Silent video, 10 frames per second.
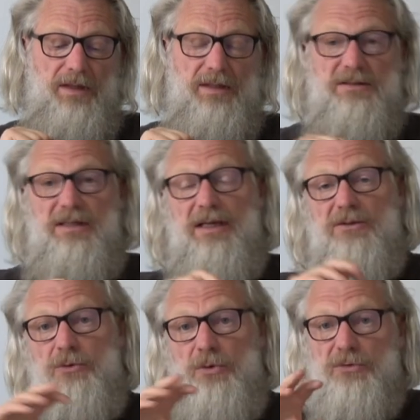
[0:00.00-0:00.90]
She
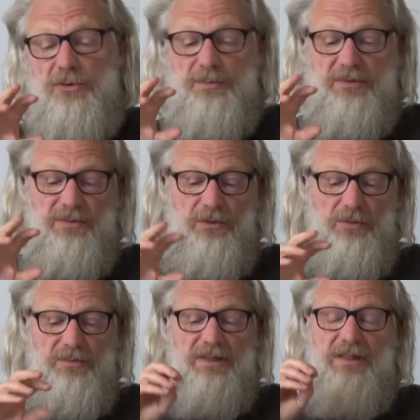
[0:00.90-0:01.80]
has also
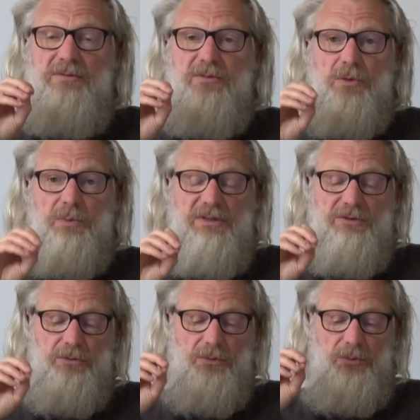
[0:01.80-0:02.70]
performed
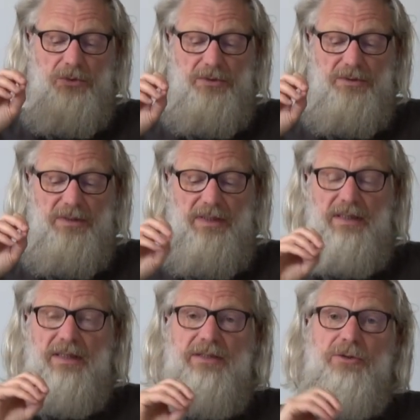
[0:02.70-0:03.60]
influential work
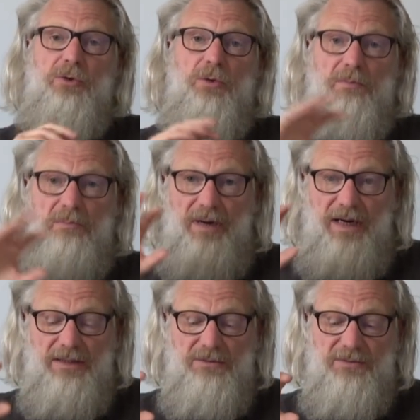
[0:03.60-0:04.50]
in the
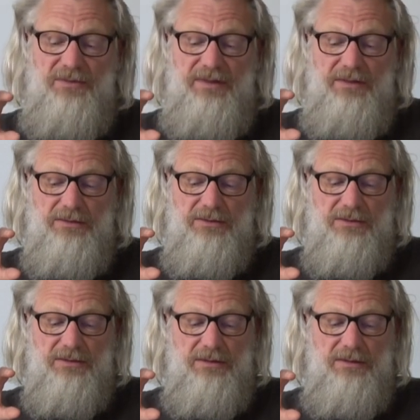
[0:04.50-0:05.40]
combined
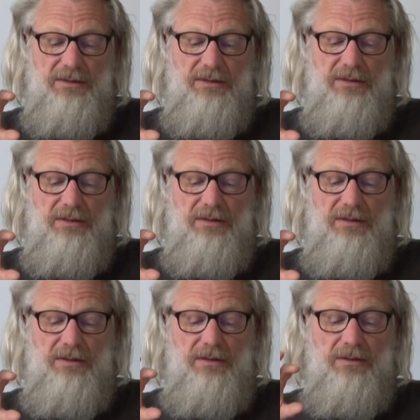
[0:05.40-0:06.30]
fields
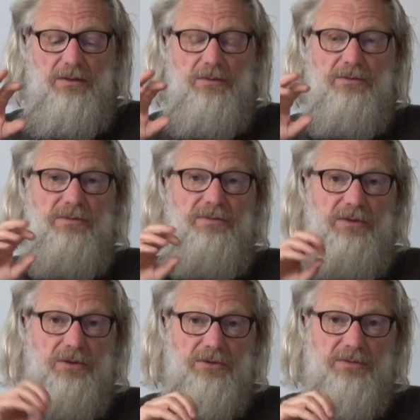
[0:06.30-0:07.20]
of the
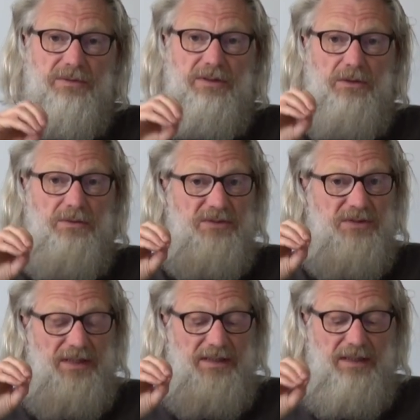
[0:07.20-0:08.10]
philosophy of
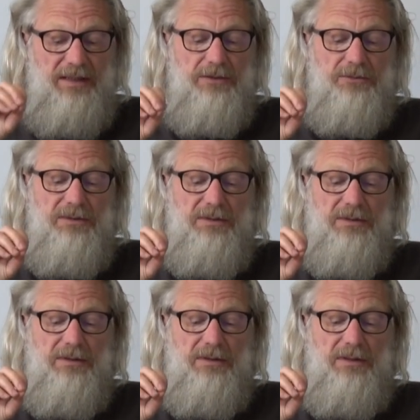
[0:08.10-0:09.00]
psychiatry,
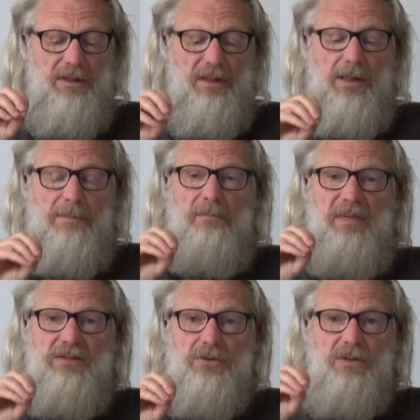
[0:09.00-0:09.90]

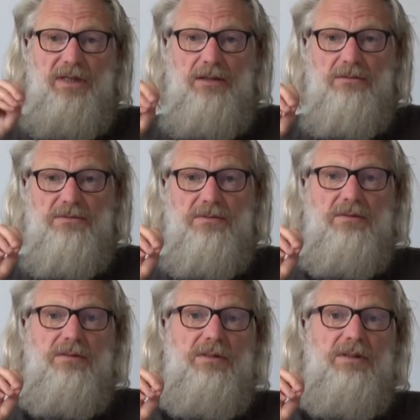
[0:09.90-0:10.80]
mental health
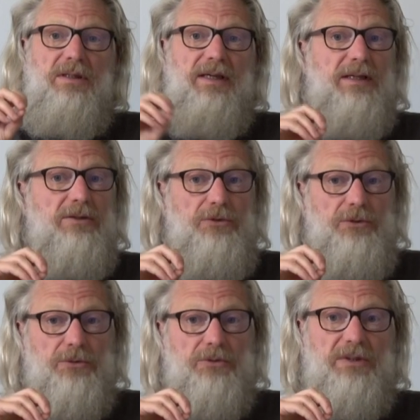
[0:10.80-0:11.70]
and
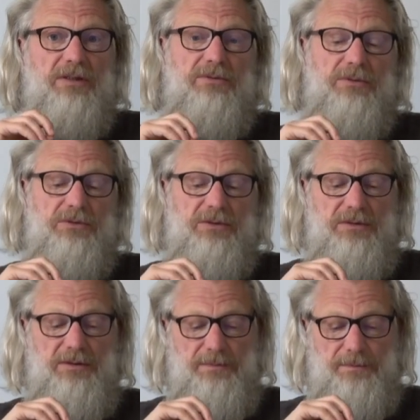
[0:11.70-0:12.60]
neurodiversity.